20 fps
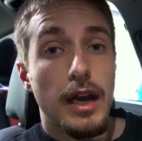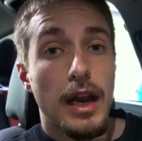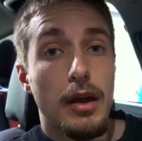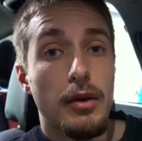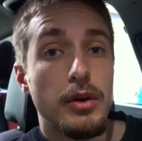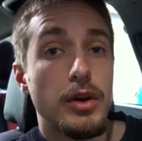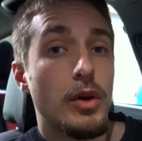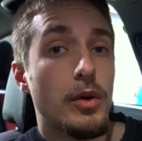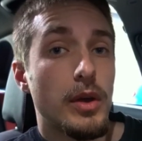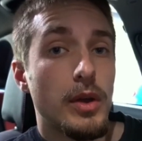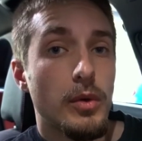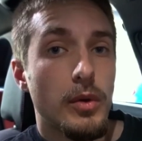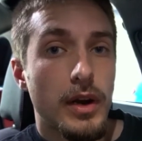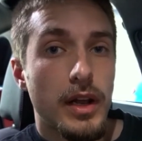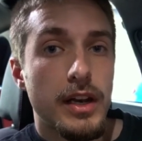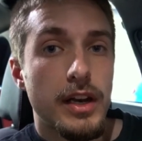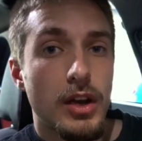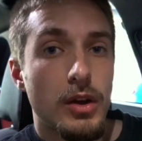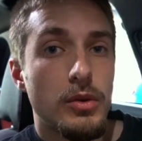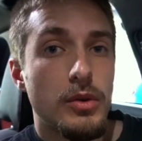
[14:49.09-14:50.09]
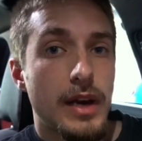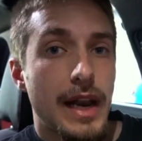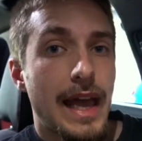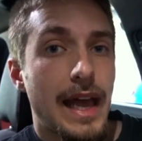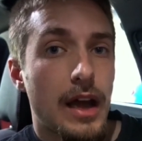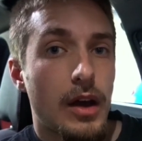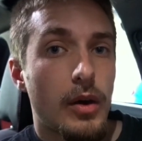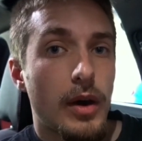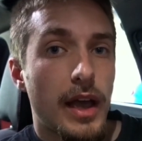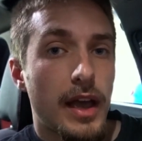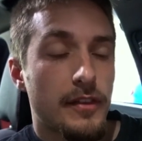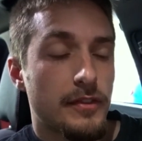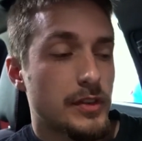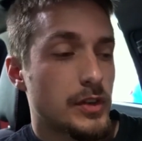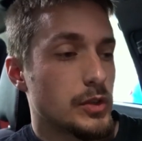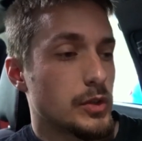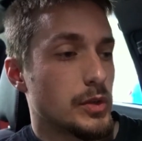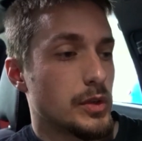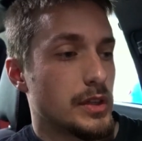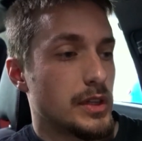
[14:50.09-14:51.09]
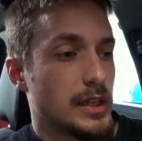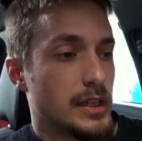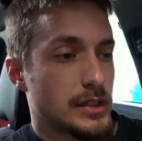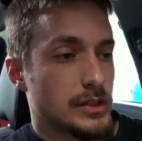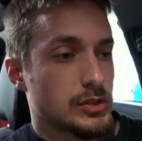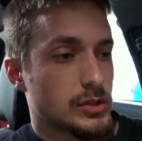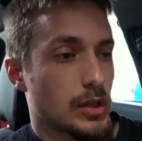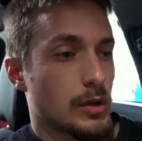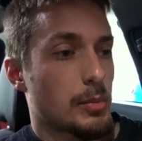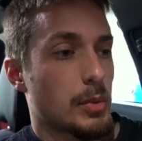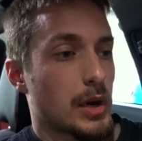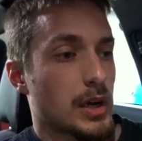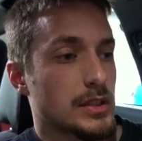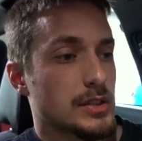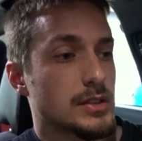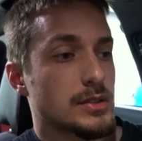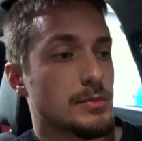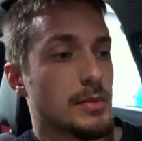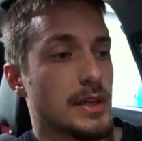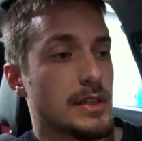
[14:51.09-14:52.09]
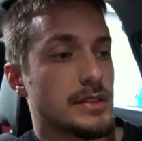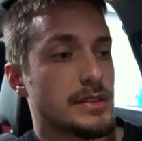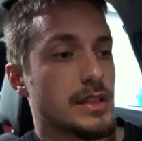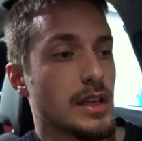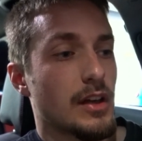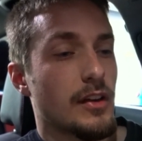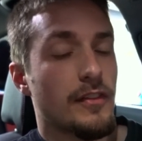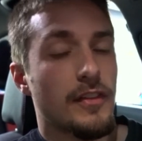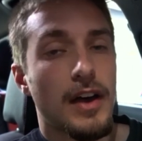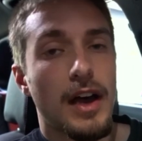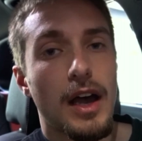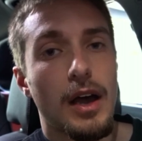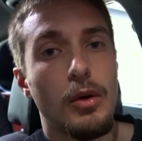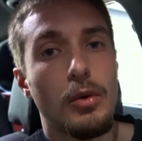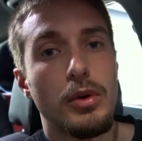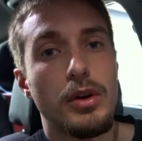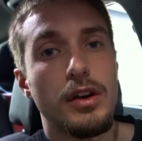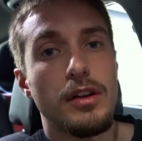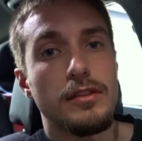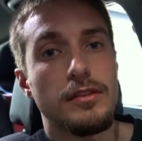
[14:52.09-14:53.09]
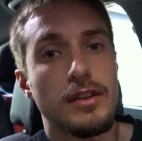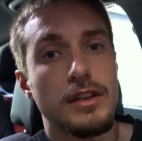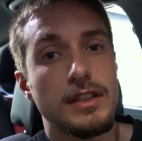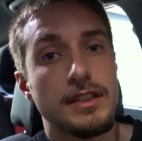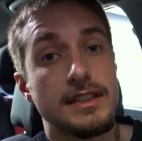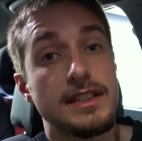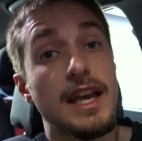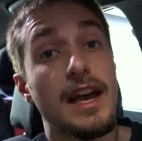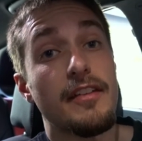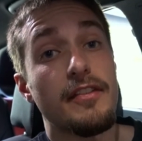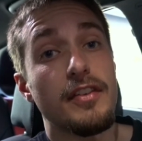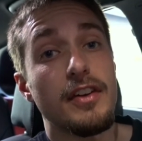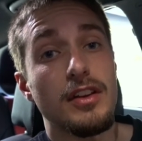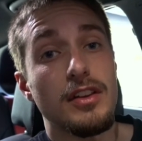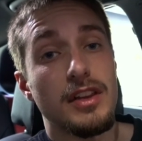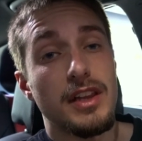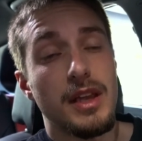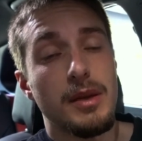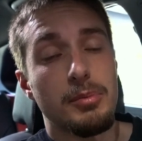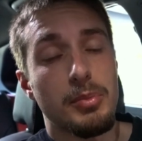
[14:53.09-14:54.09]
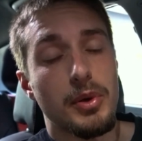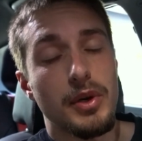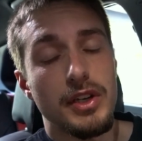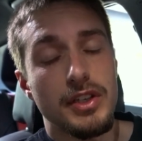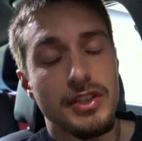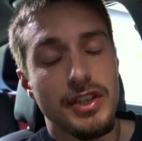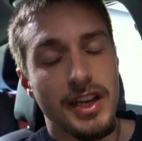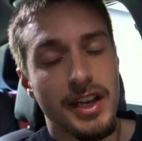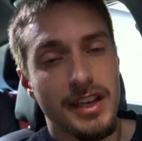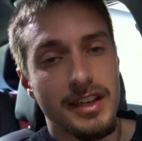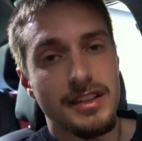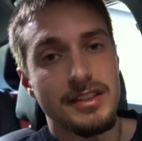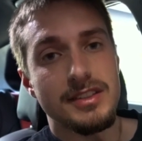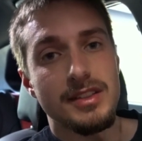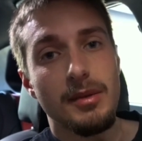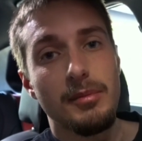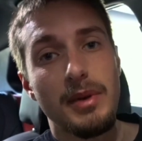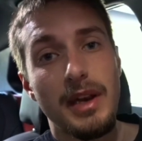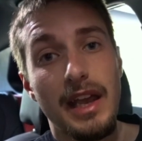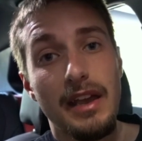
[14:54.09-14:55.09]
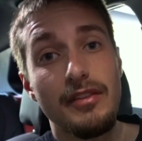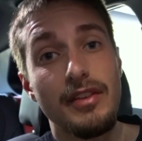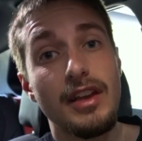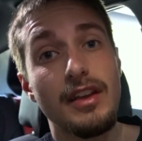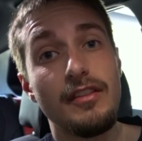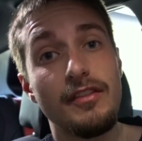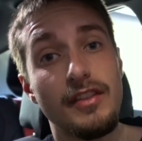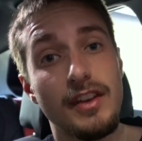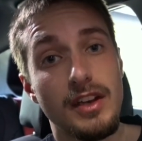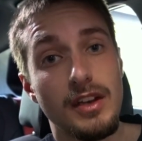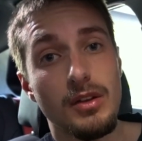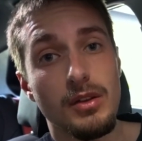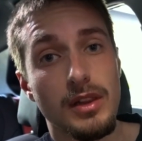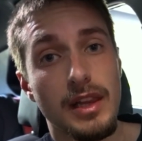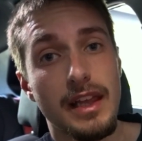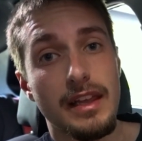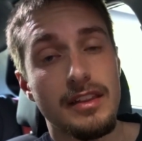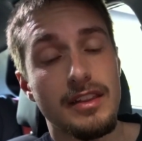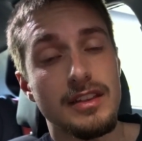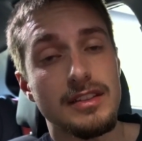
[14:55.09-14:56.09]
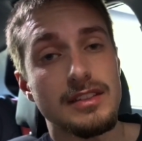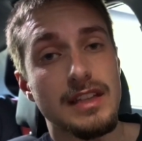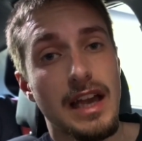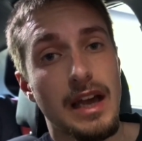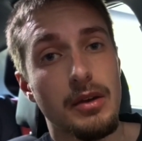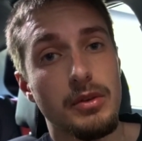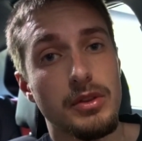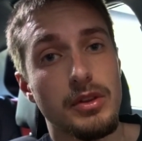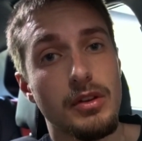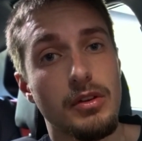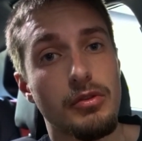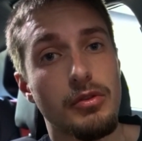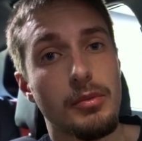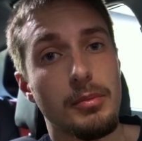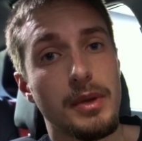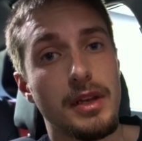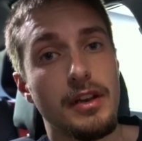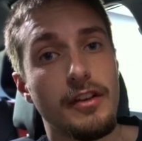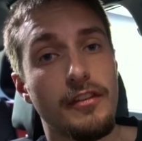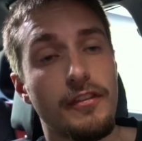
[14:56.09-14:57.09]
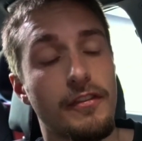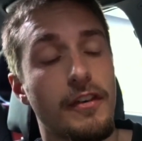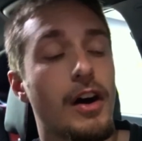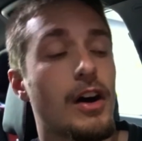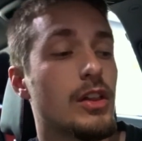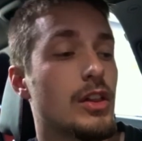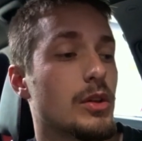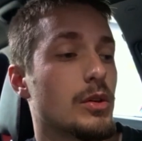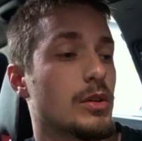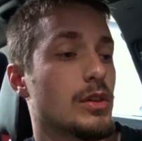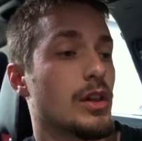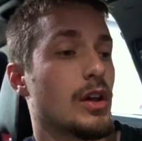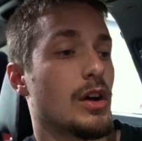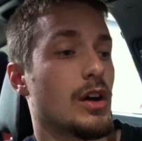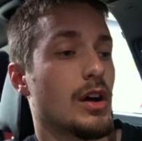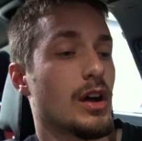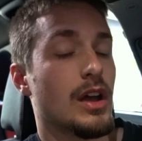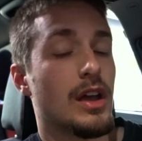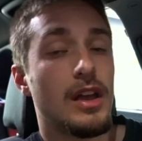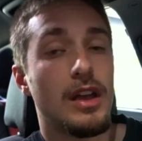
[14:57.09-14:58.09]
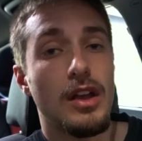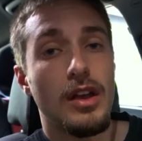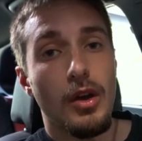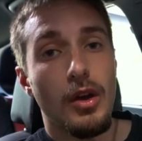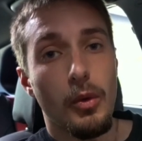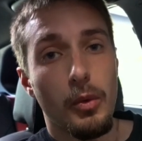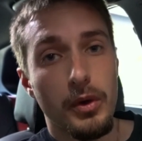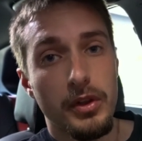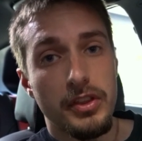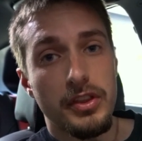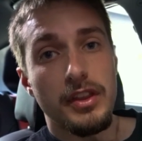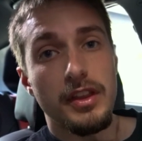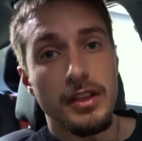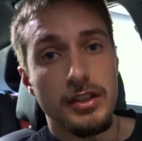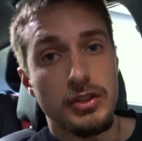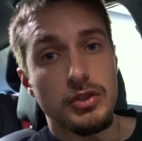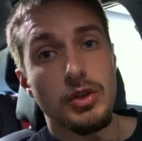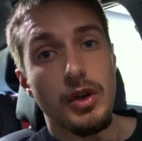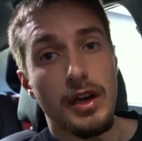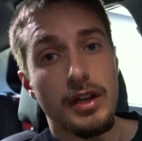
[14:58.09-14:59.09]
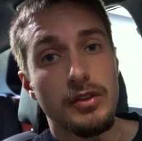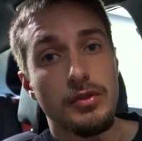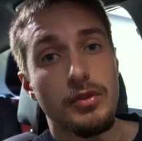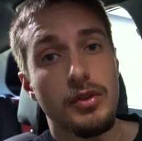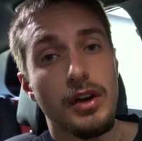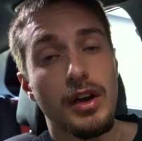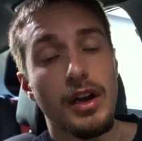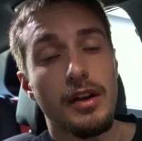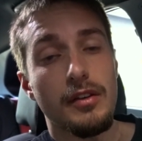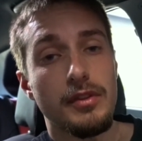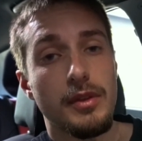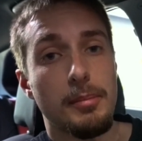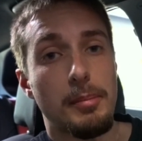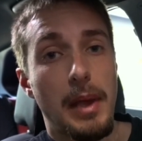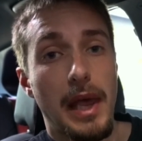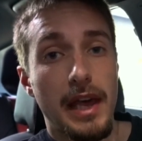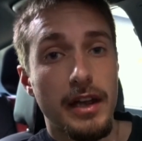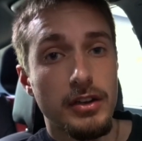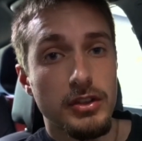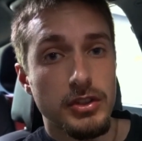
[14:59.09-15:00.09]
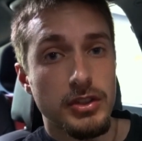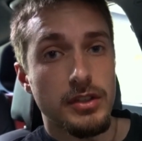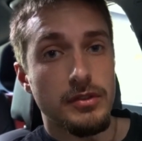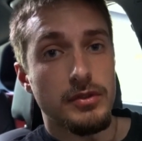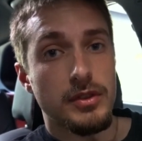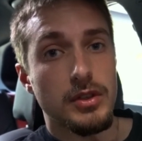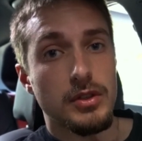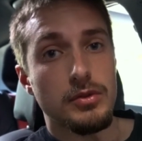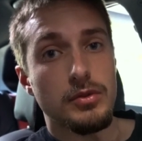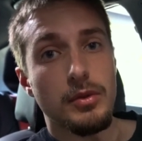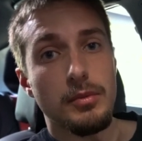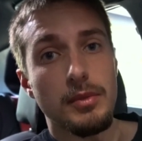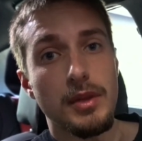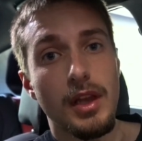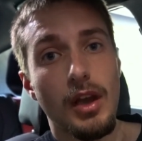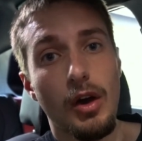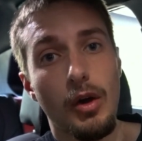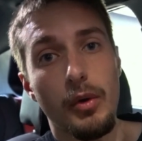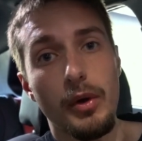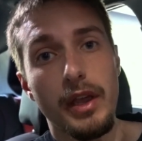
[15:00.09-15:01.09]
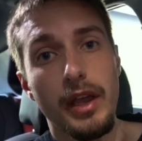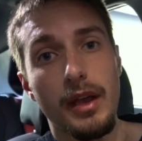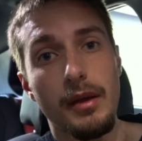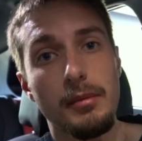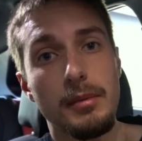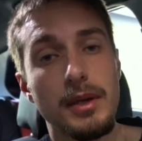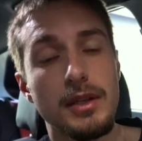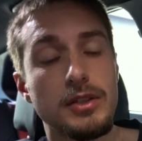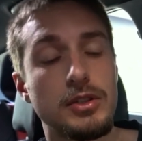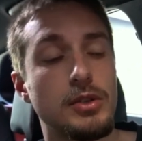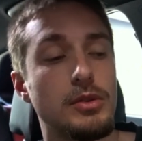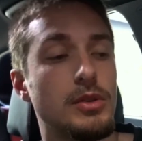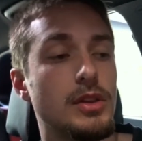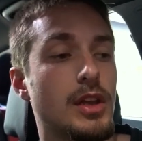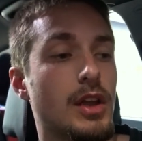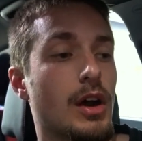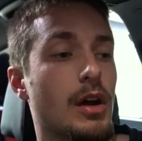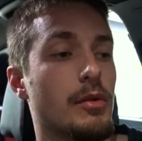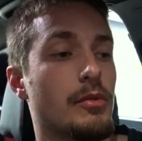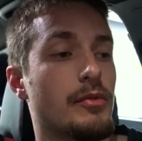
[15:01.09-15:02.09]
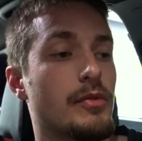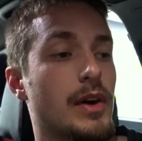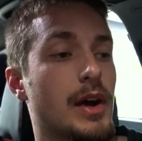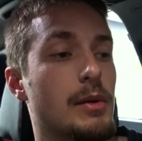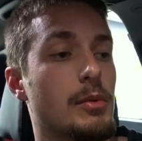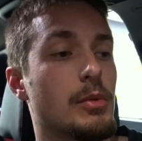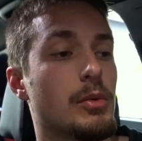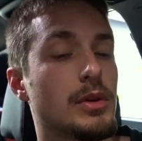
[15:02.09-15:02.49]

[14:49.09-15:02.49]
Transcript: Now, knowing what I know now after doing the install process myself, I would have definitely appreciated somebody having a video like this out there for me to follow along with the transferring of the paddle shifters from the OEM to the carbon fiber